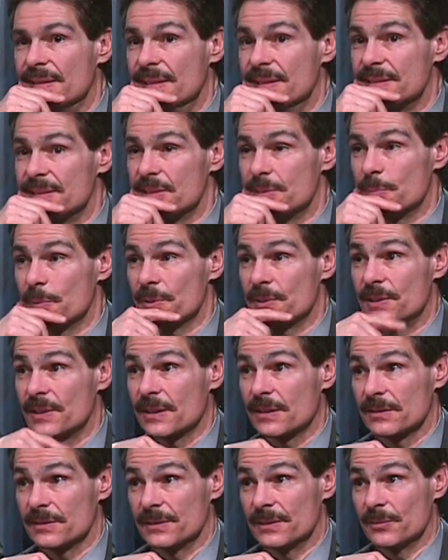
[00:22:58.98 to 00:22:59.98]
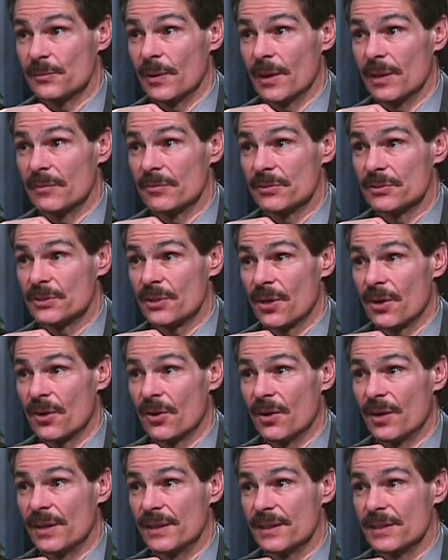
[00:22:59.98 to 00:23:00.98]
this is particularly relevant to our
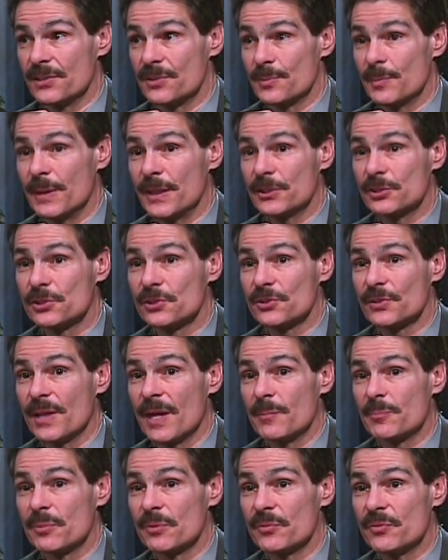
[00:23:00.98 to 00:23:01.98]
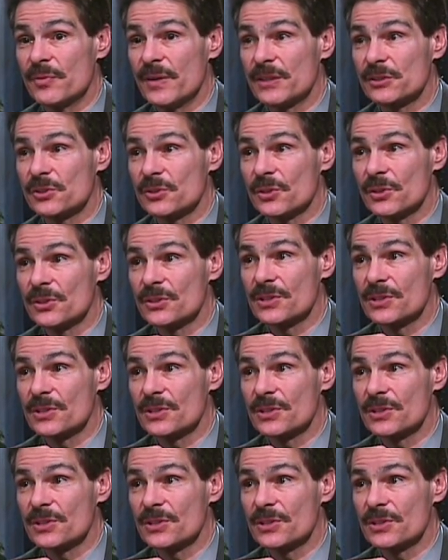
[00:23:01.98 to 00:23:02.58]
audience, make sure that professional is